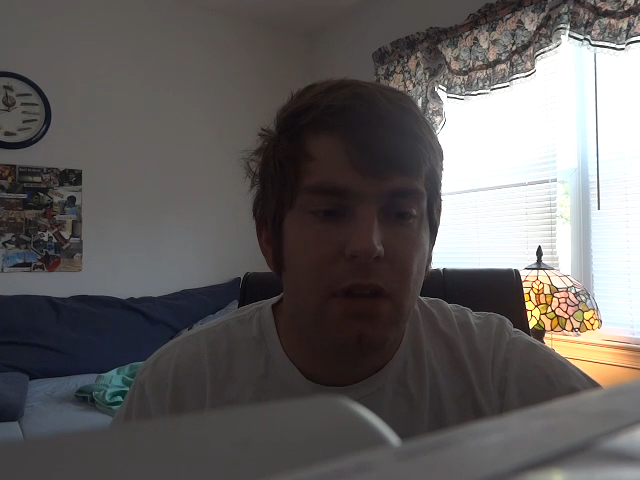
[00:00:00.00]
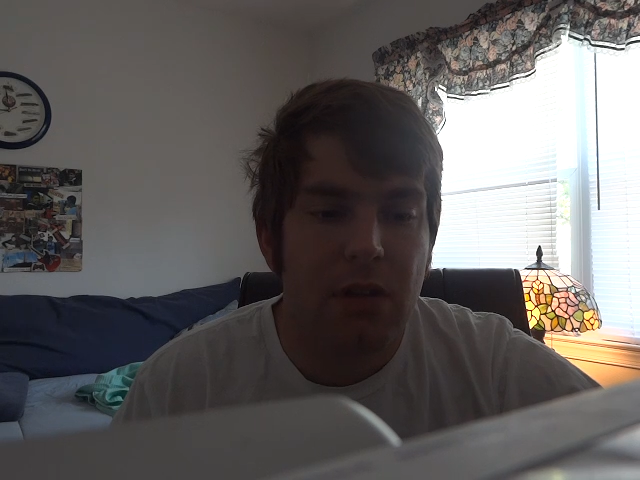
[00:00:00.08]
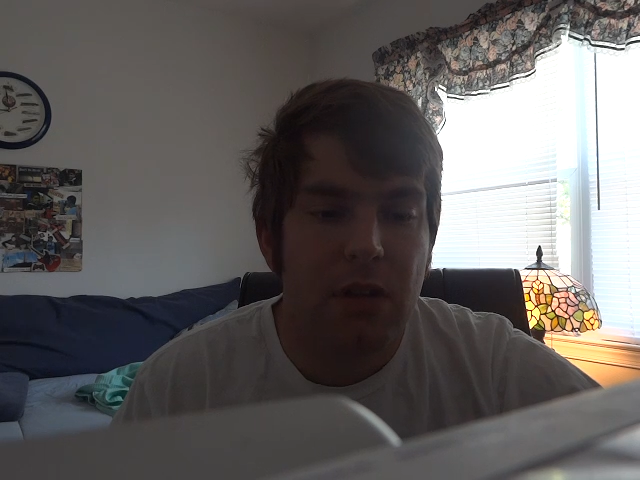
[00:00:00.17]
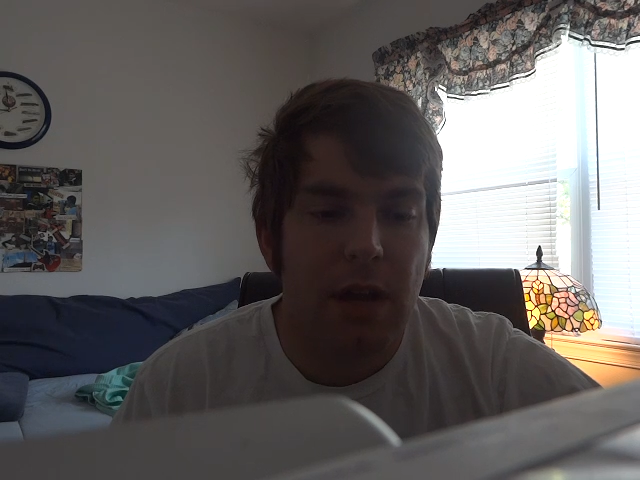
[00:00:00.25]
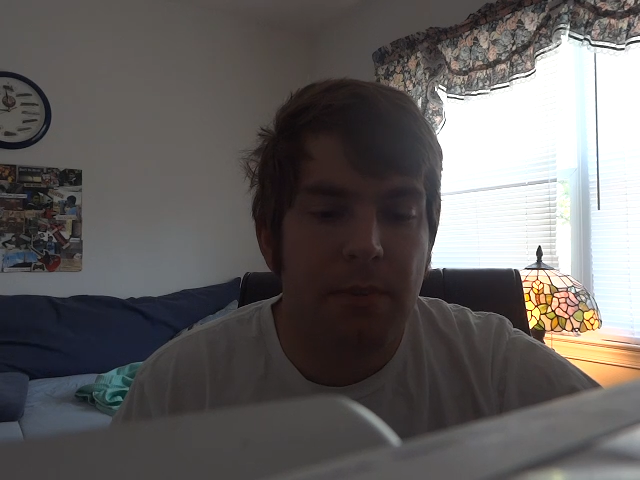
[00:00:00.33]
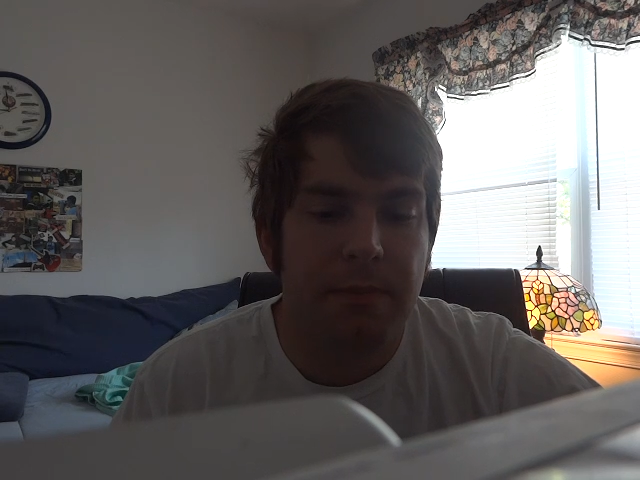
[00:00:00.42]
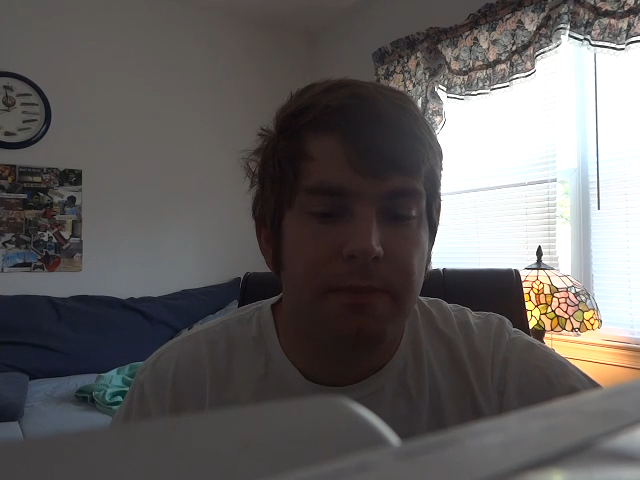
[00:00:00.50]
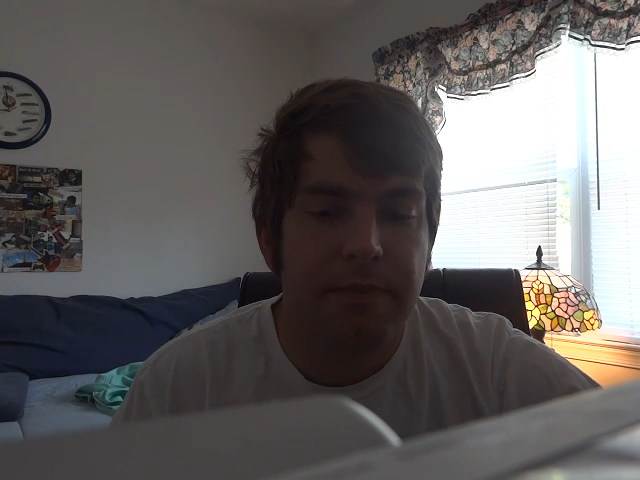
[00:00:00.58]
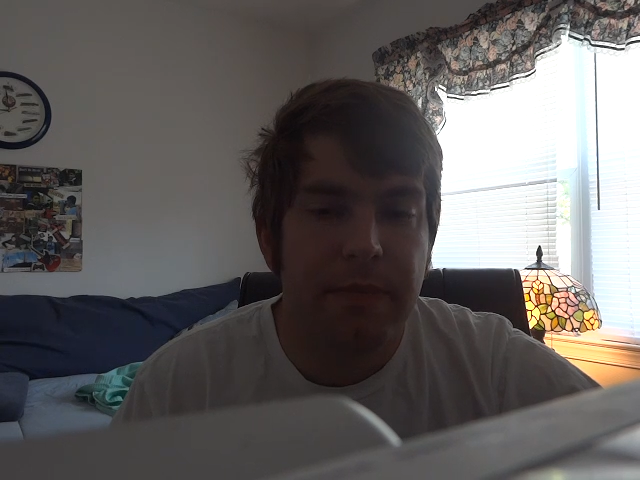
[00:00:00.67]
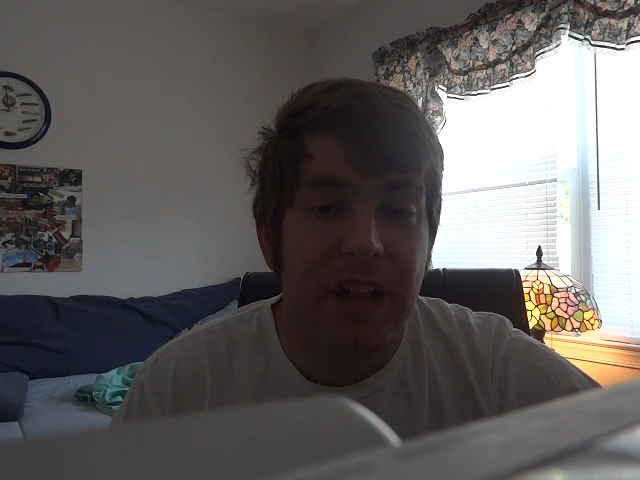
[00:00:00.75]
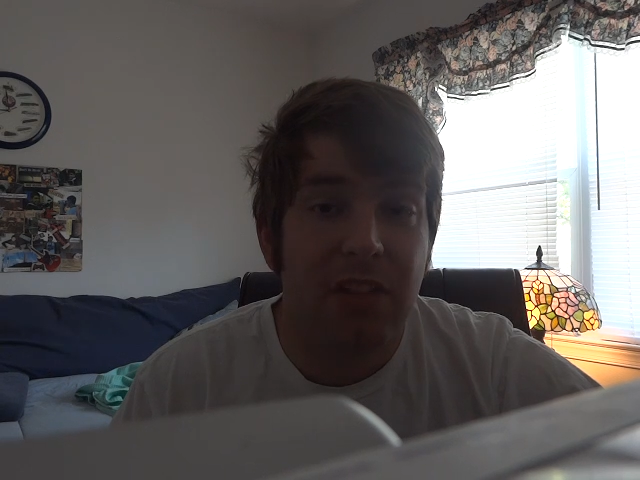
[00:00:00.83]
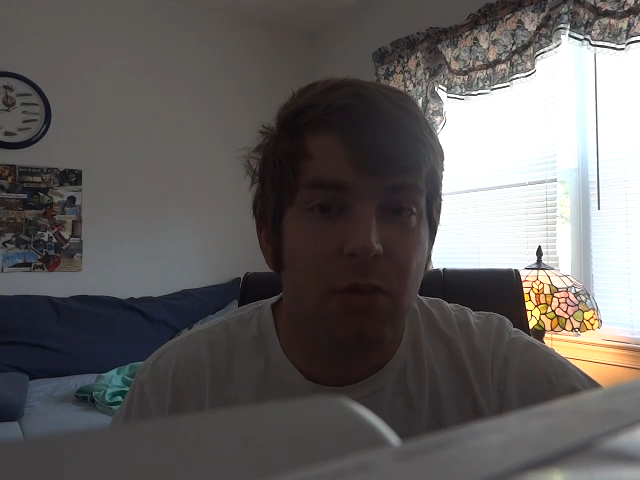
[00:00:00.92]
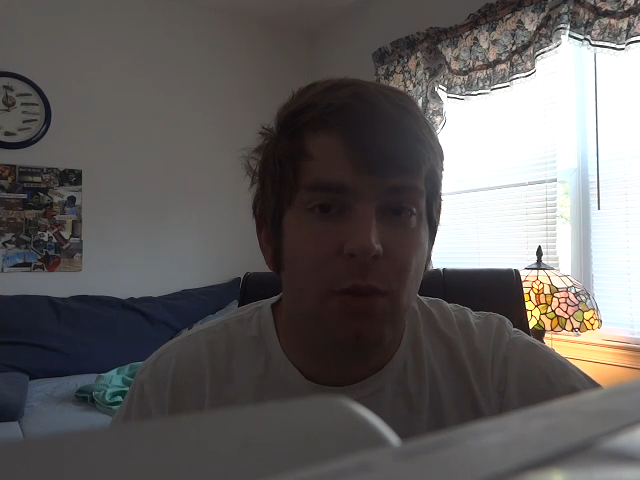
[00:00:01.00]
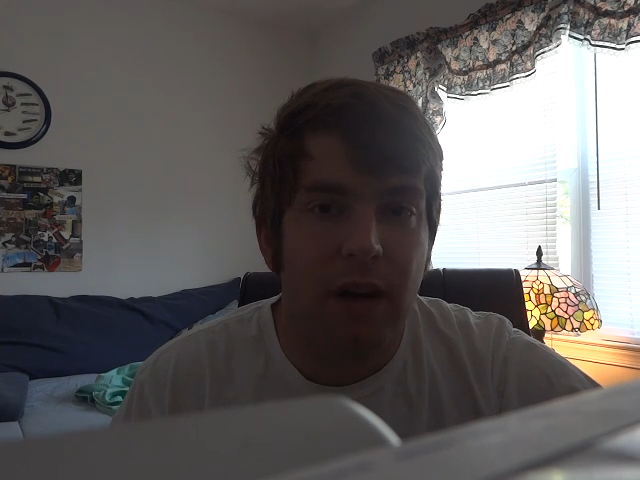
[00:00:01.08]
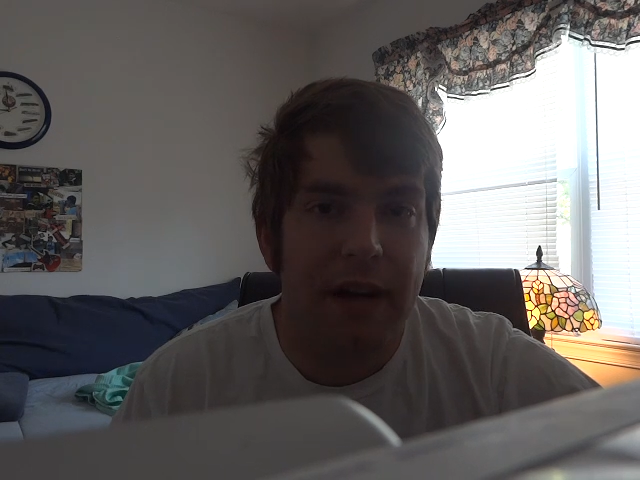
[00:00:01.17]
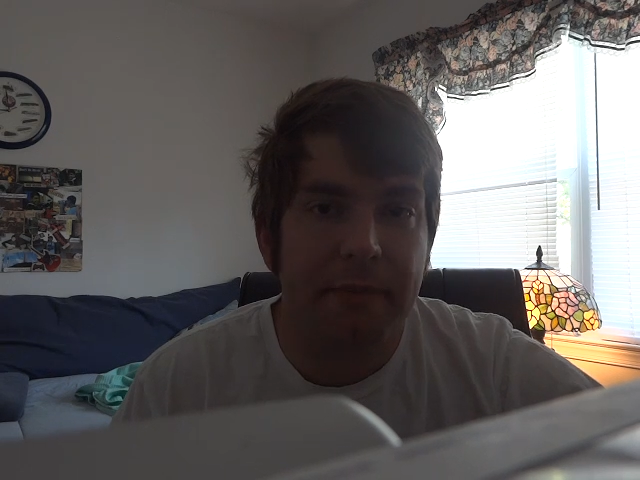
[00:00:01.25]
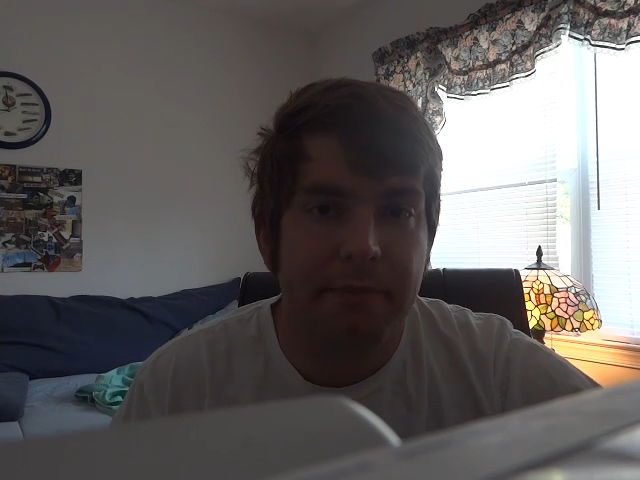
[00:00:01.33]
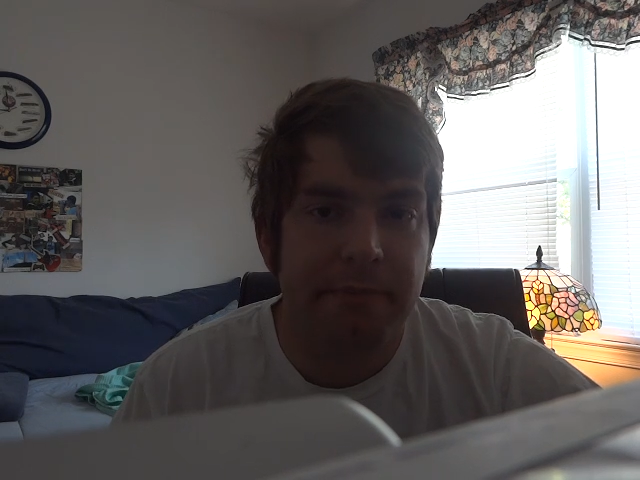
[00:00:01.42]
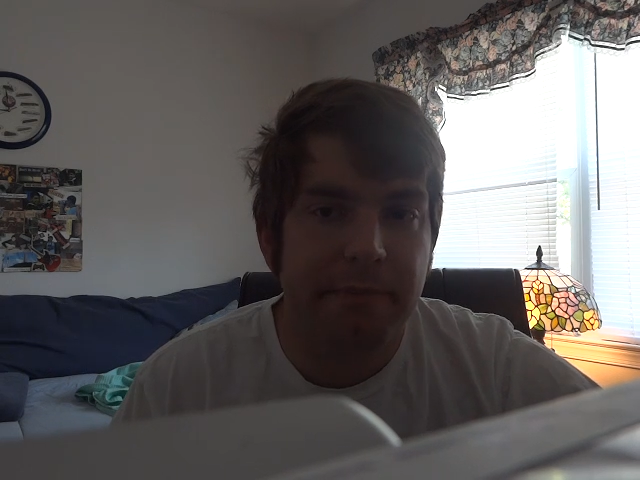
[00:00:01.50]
so that's why,